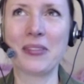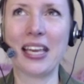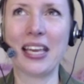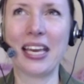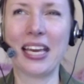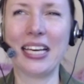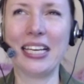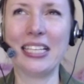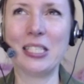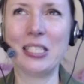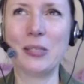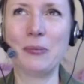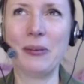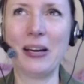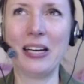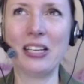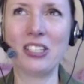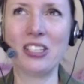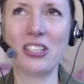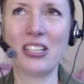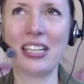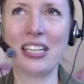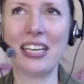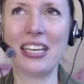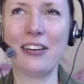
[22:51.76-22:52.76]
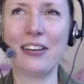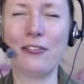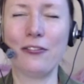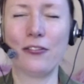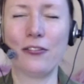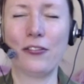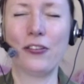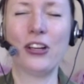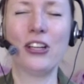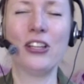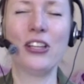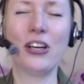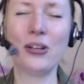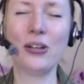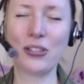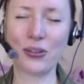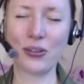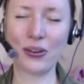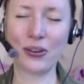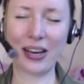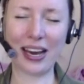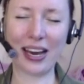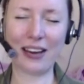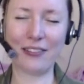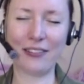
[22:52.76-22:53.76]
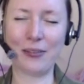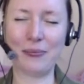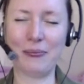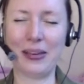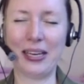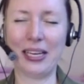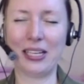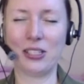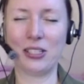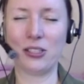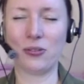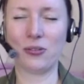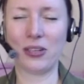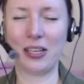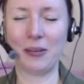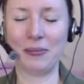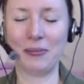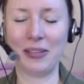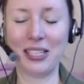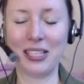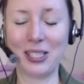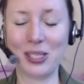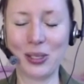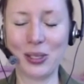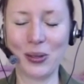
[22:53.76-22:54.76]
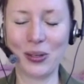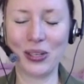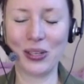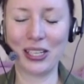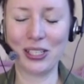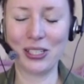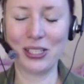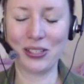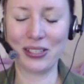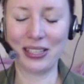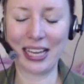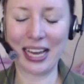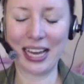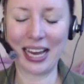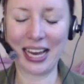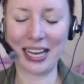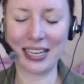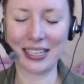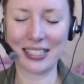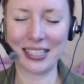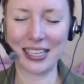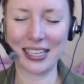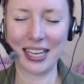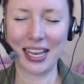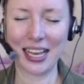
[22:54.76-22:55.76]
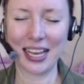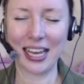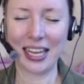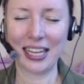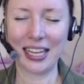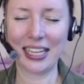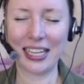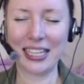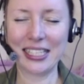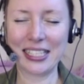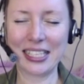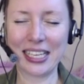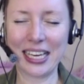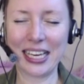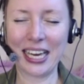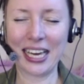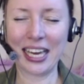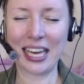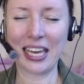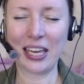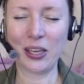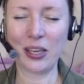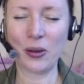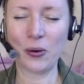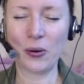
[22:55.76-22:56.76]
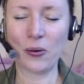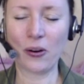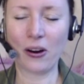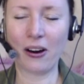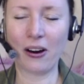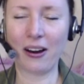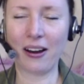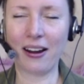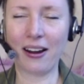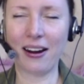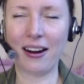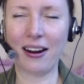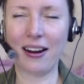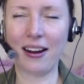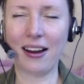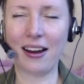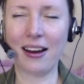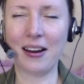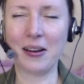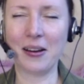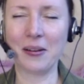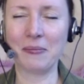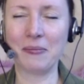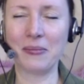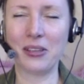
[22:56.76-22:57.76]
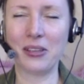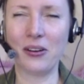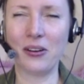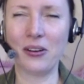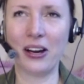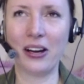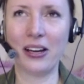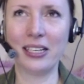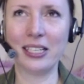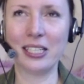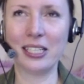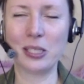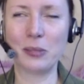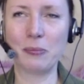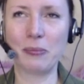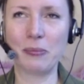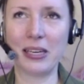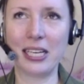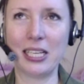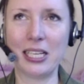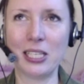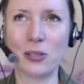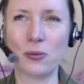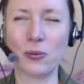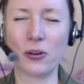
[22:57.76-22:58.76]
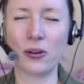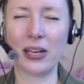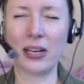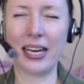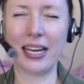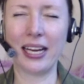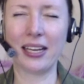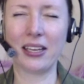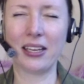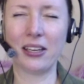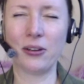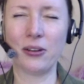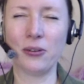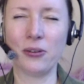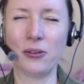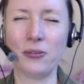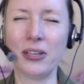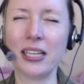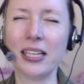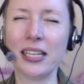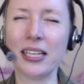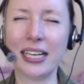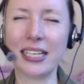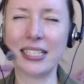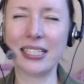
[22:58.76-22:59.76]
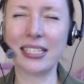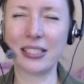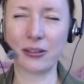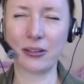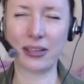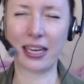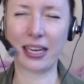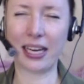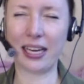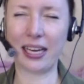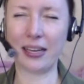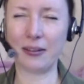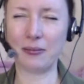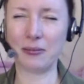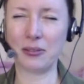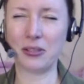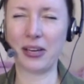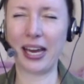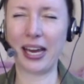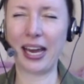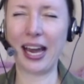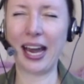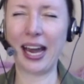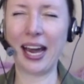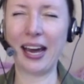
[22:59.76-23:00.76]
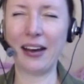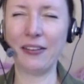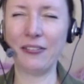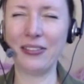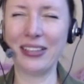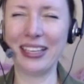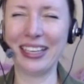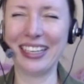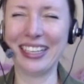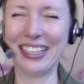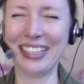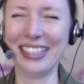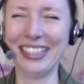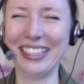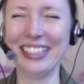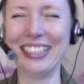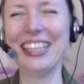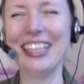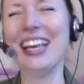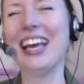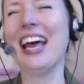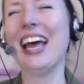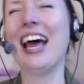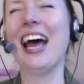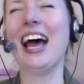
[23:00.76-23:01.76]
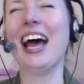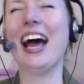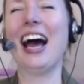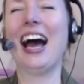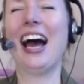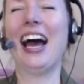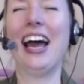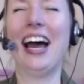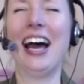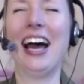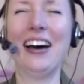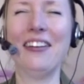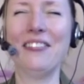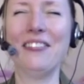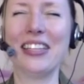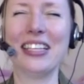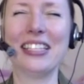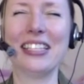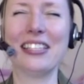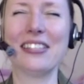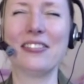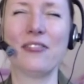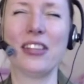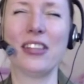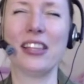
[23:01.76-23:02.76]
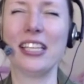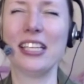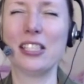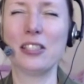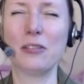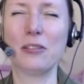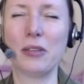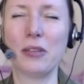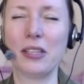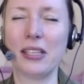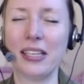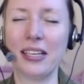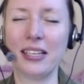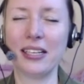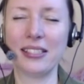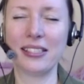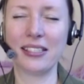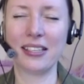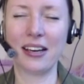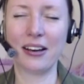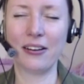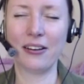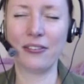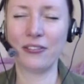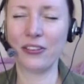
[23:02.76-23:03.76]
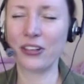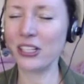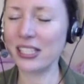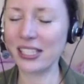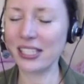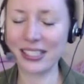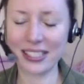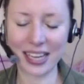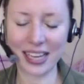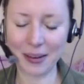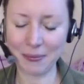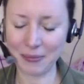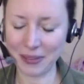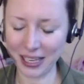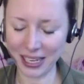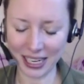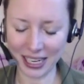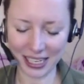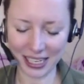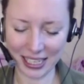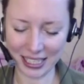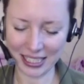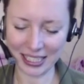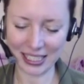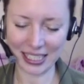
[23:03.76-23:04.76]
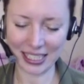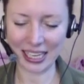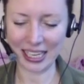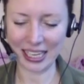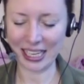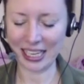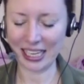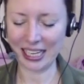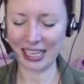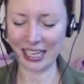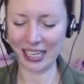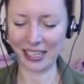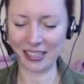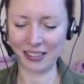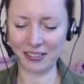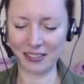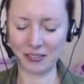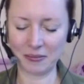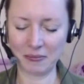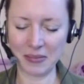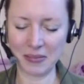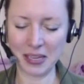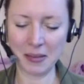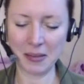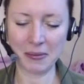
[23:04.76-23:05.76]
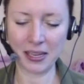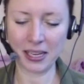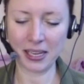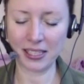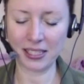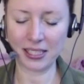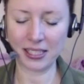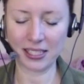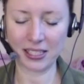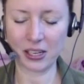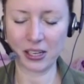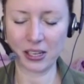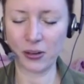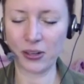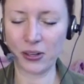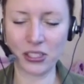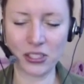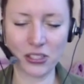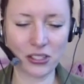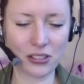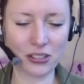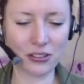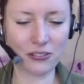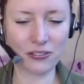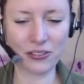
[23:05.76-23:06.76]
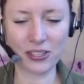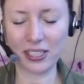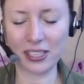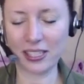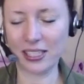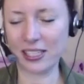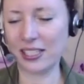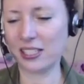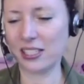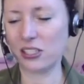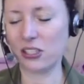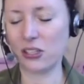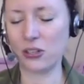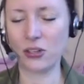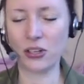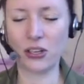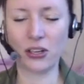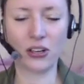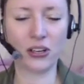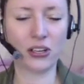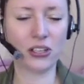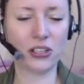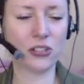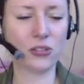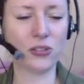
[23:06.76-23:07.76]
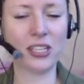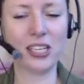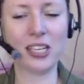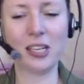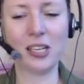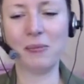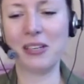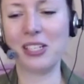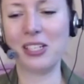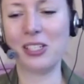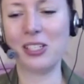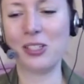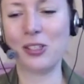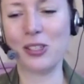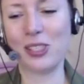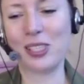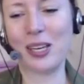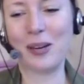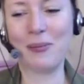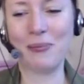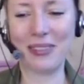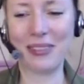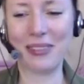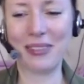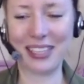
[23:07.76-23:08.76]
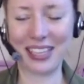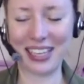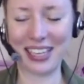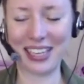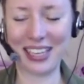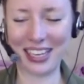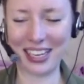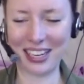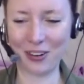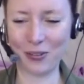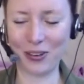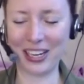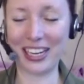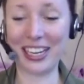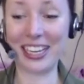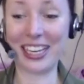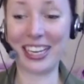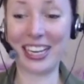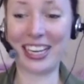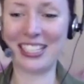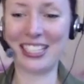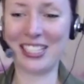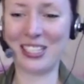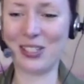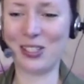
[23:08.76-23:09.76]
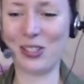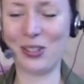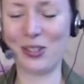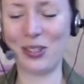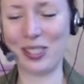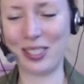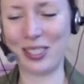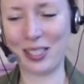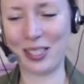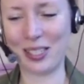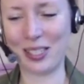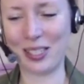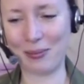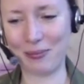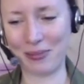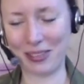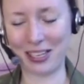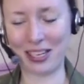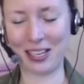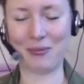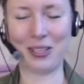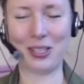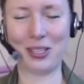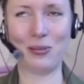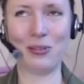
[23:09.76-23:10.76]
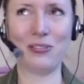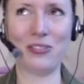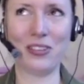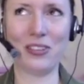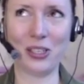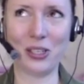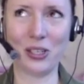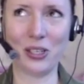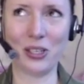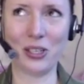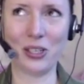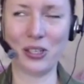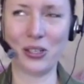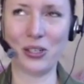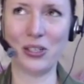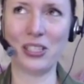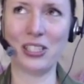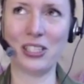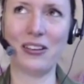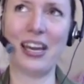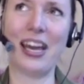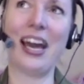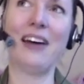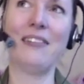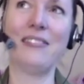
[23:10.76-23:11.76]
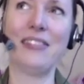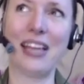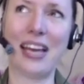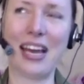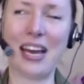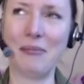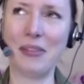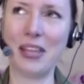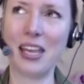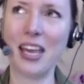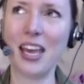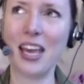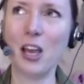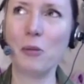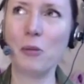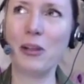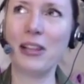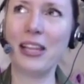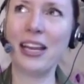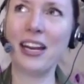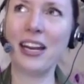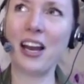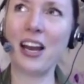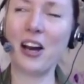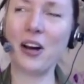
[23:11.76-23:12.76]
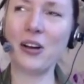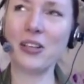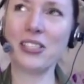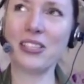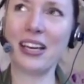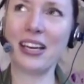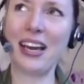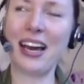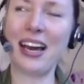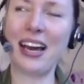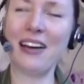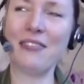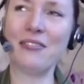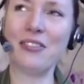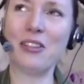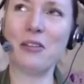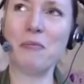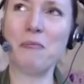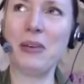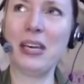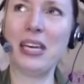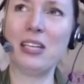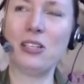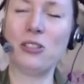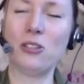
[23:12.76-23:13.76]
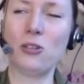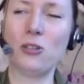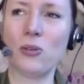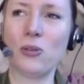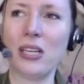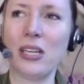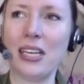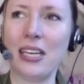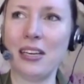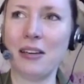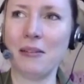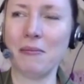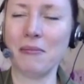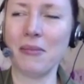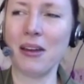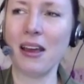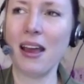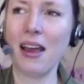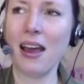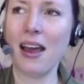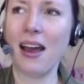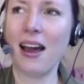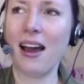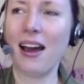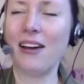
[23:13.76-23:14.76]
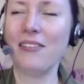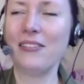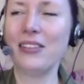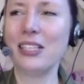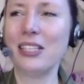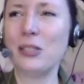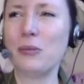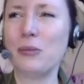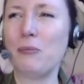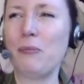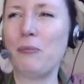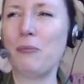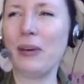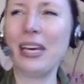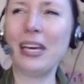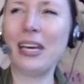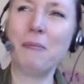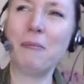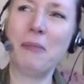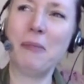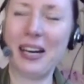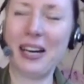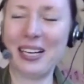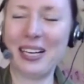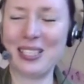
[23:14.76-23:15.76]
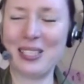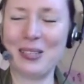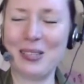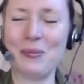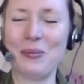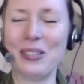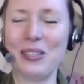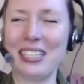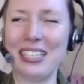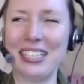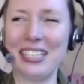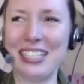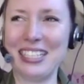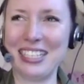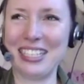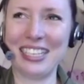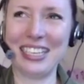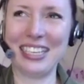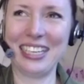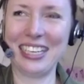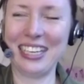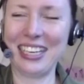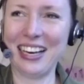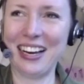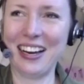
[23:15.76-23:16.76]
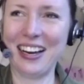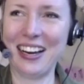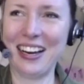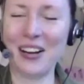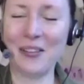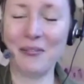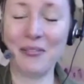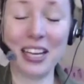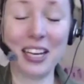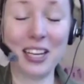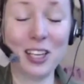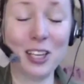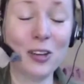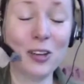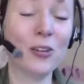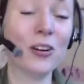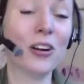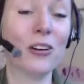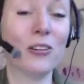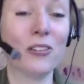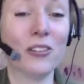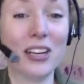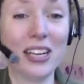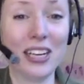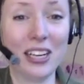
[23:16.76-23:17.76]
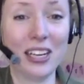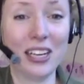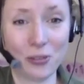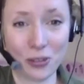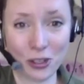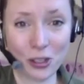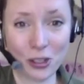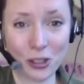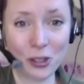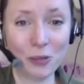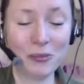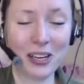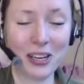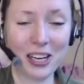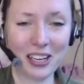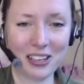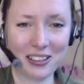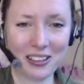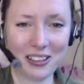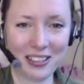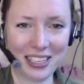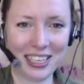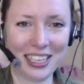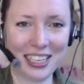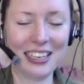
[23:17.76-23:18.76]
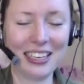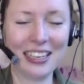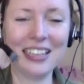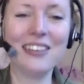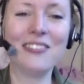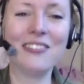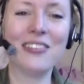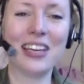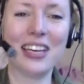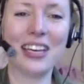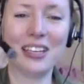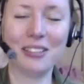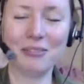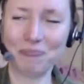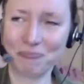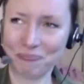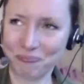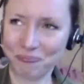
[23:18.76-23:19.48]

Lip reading: especially if for those who have a big dream, let's tune into that. Let's say you are in a space where like you realize, okay, so I have I have this first step that I take, and maybe it's going to the fitness studio or treating me to something where I get to do something that makes me feel good. So I have that, but then I also have the big dream of this big possibility that you are already role modeling and living,